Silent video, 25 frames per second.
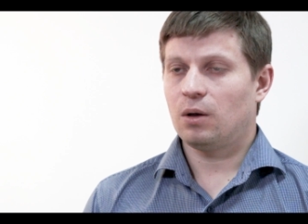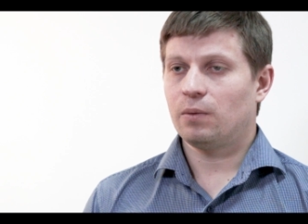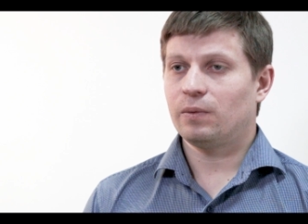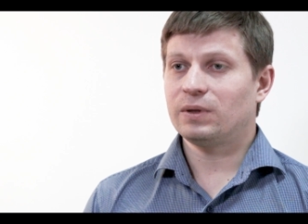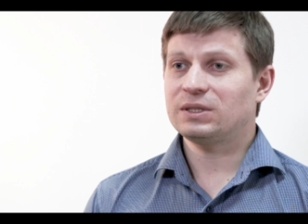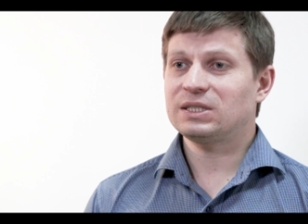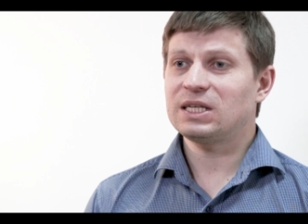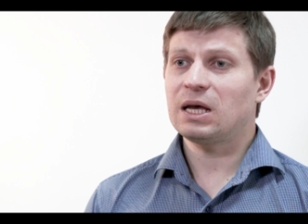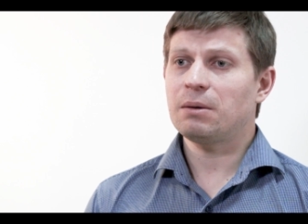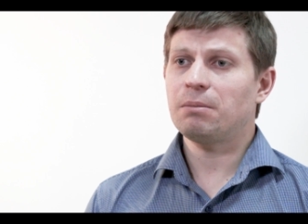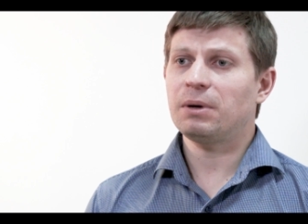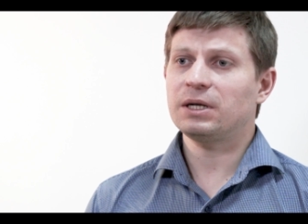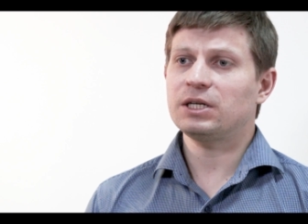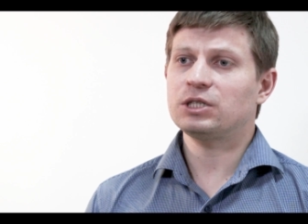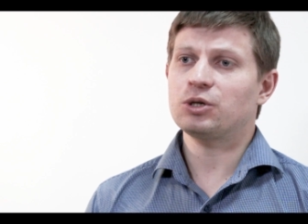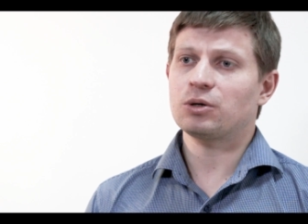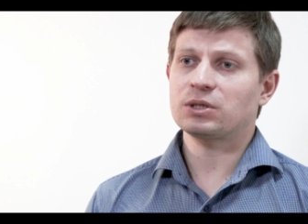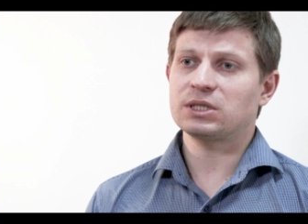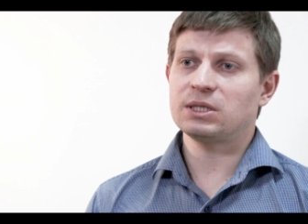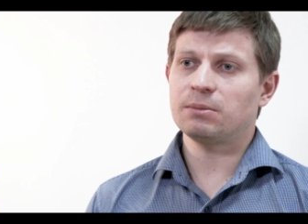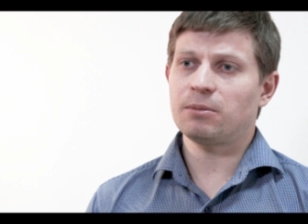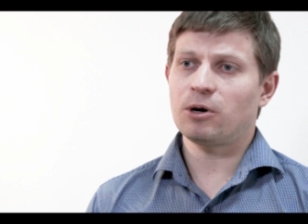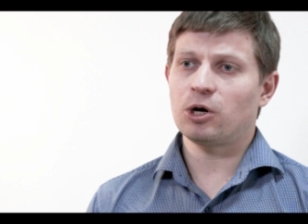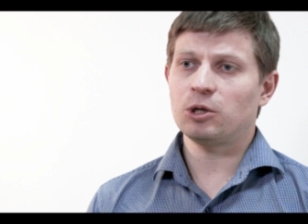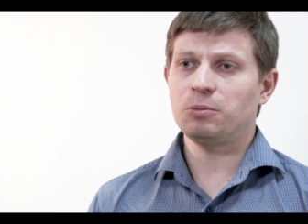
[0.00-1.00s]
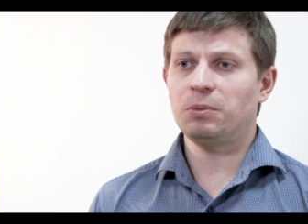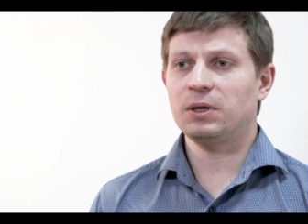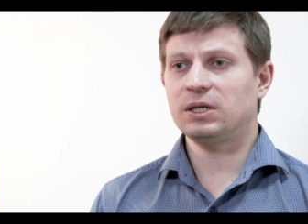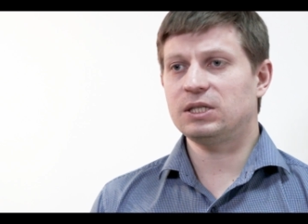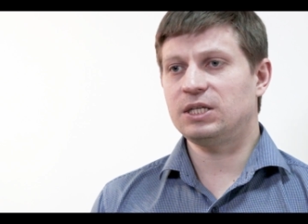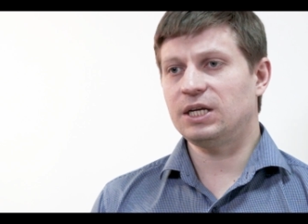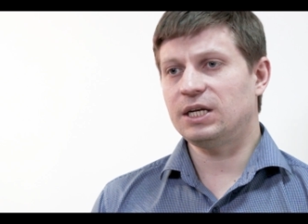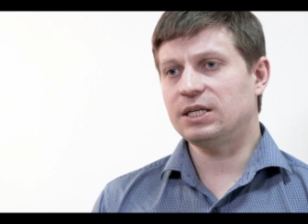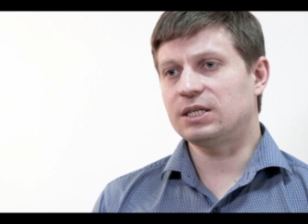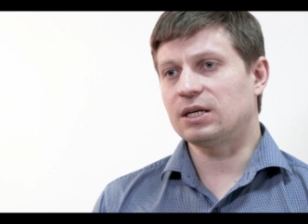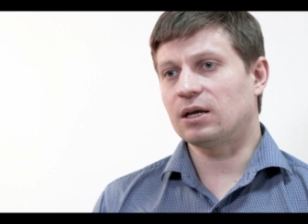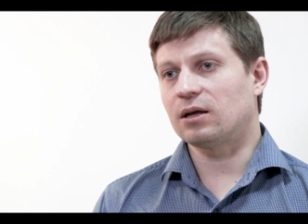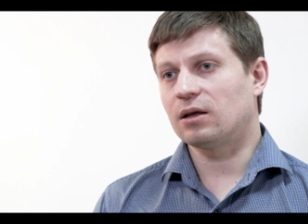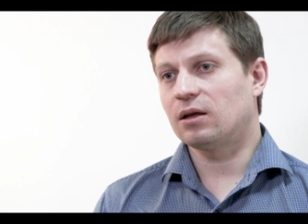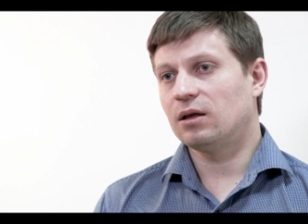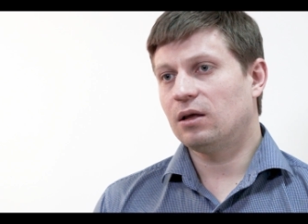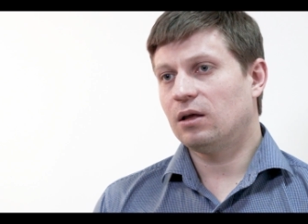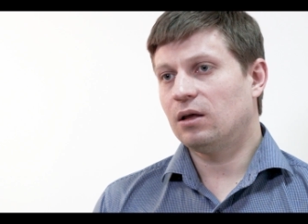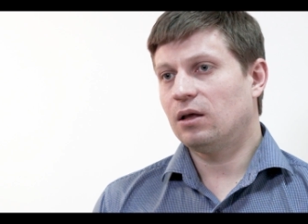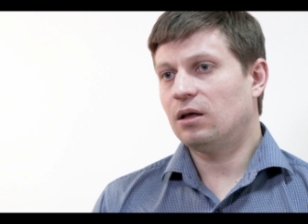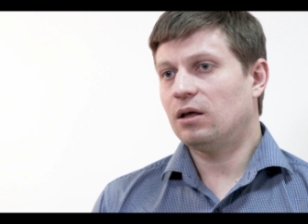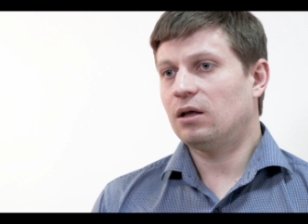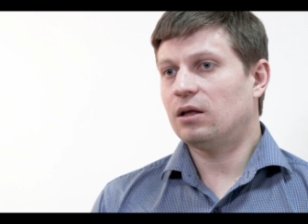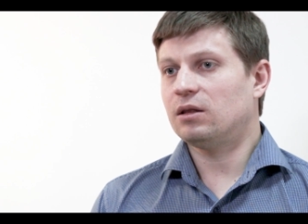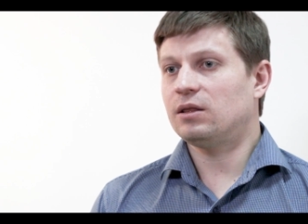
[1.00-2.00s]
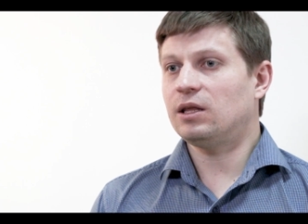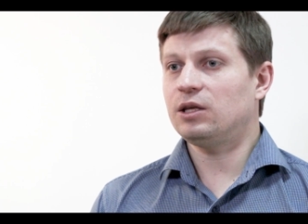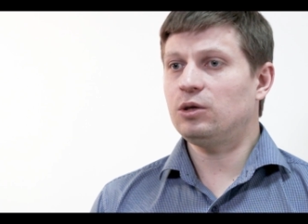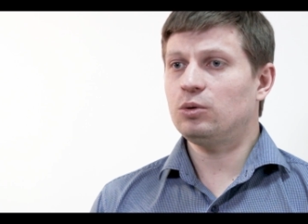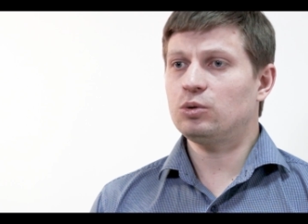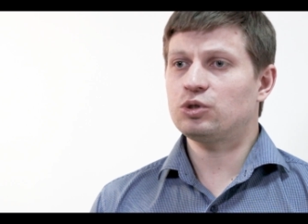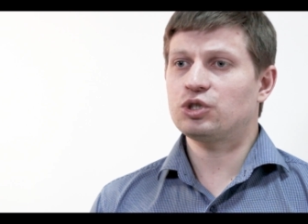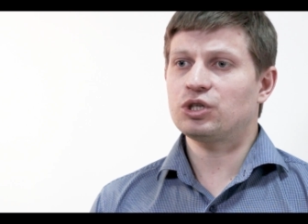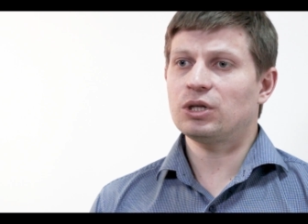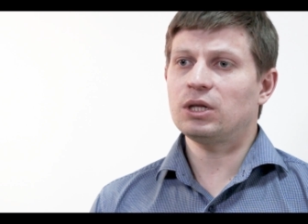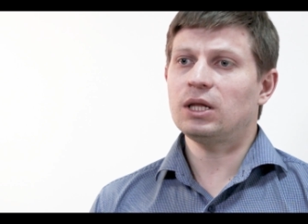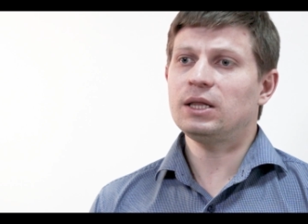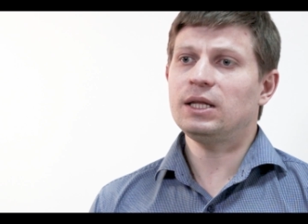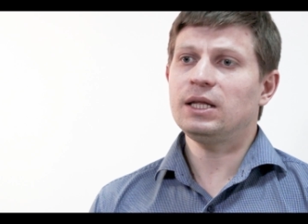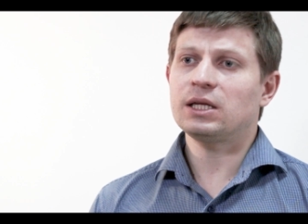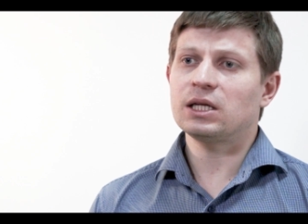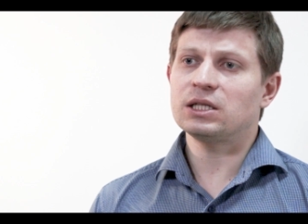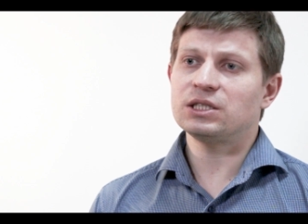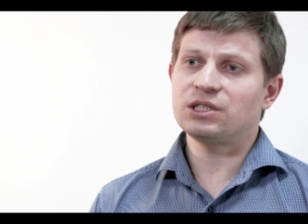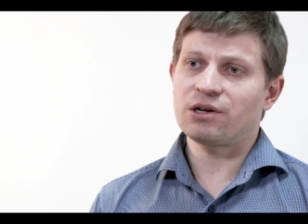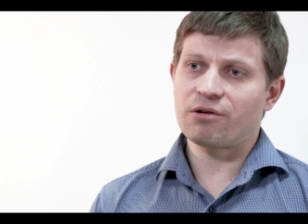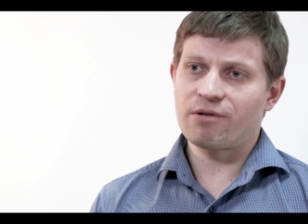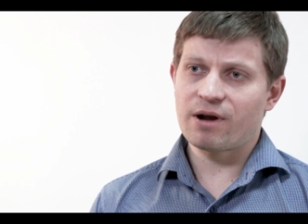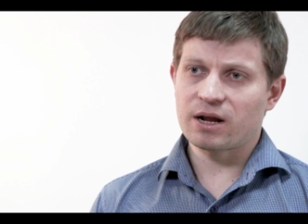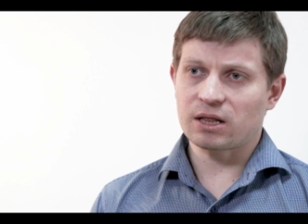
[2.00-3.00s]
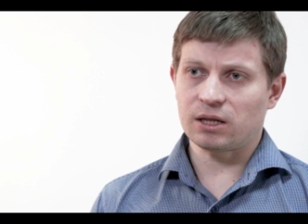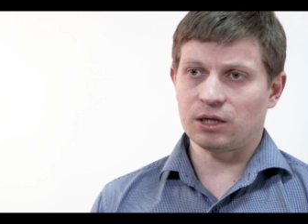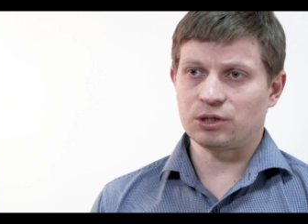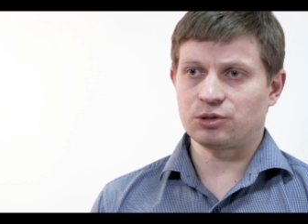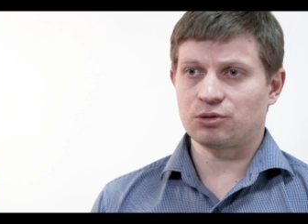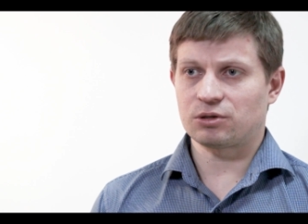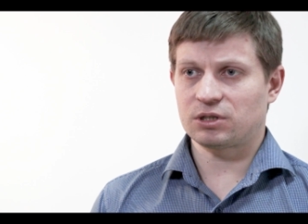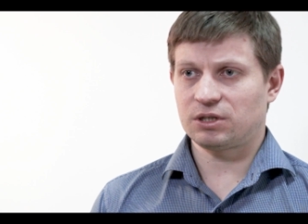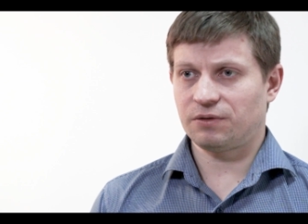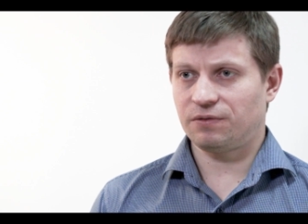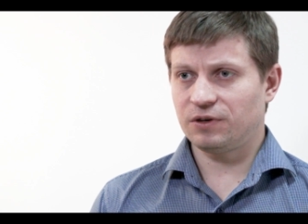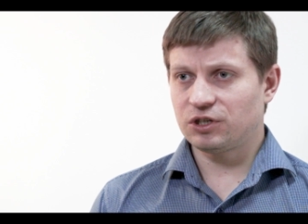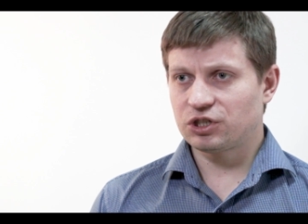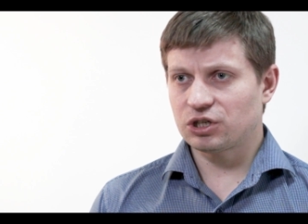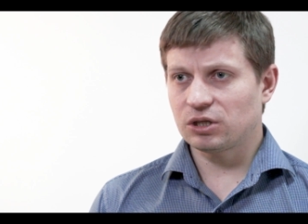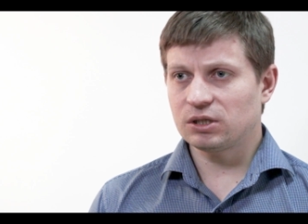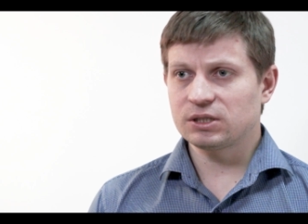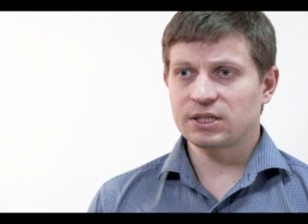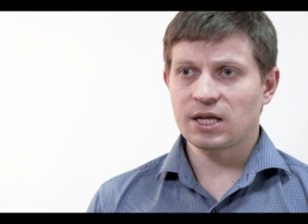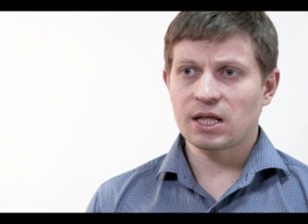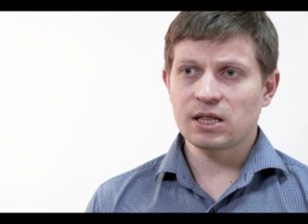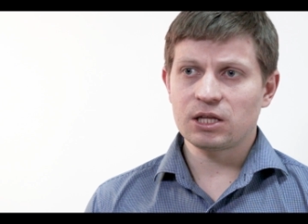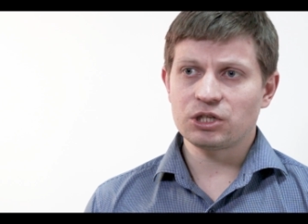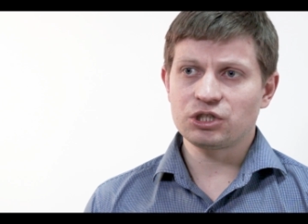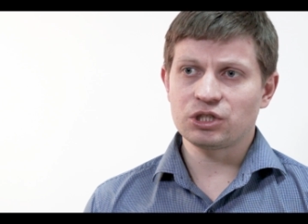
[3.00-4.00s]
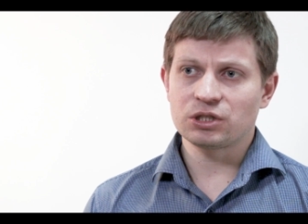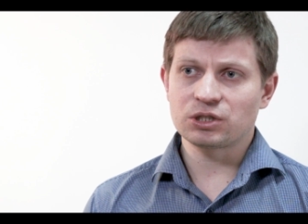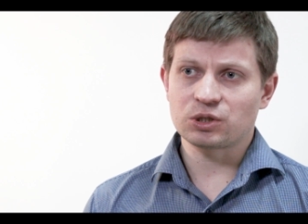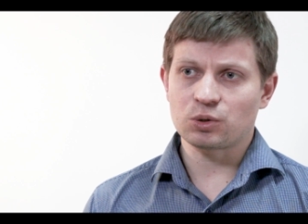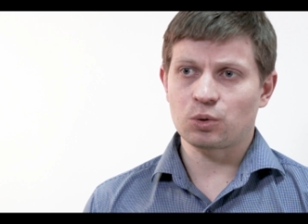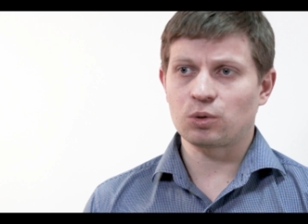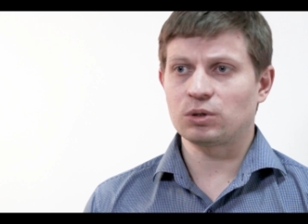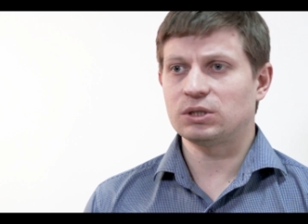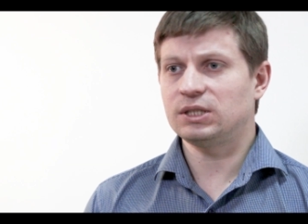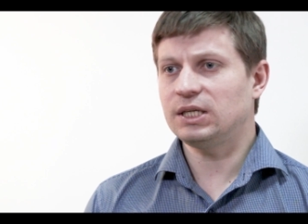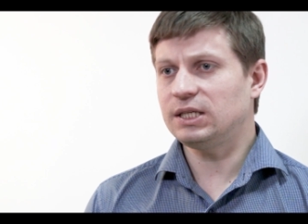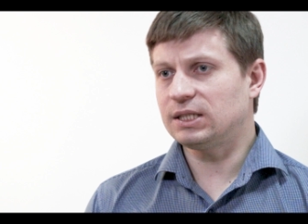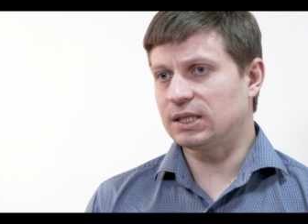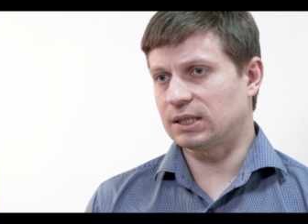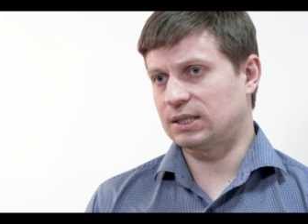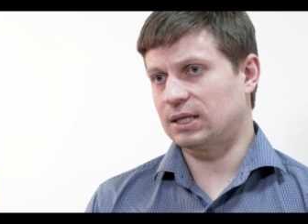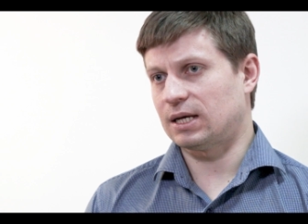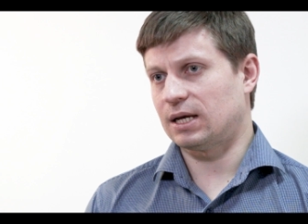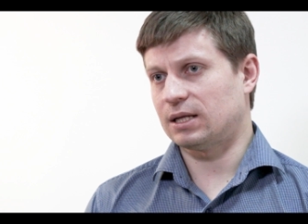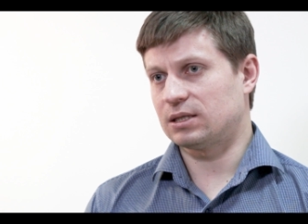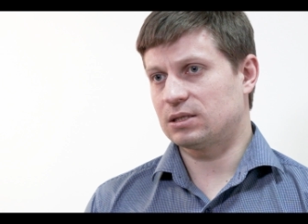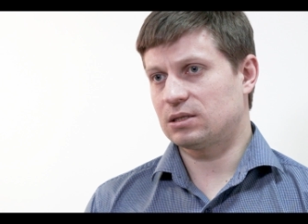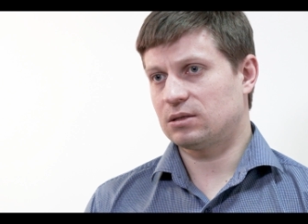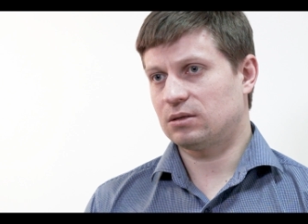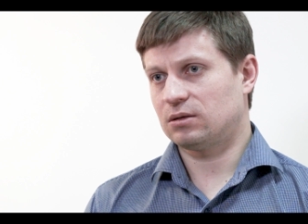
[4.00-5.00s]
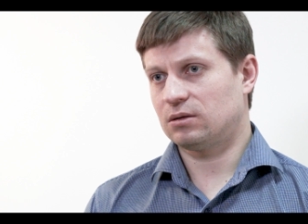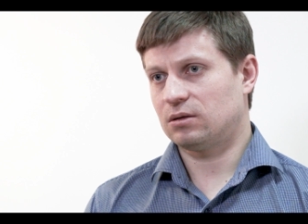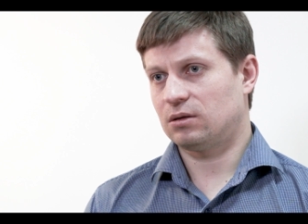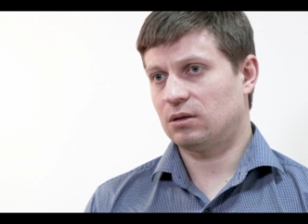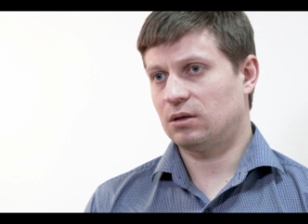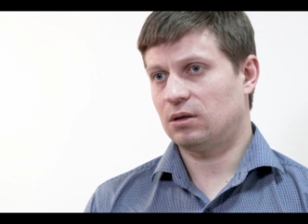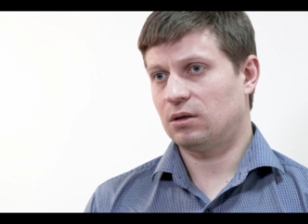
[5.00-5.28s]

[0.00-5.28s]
When somebody talks about big data, they usually link it directly to artificial intelligence or data science.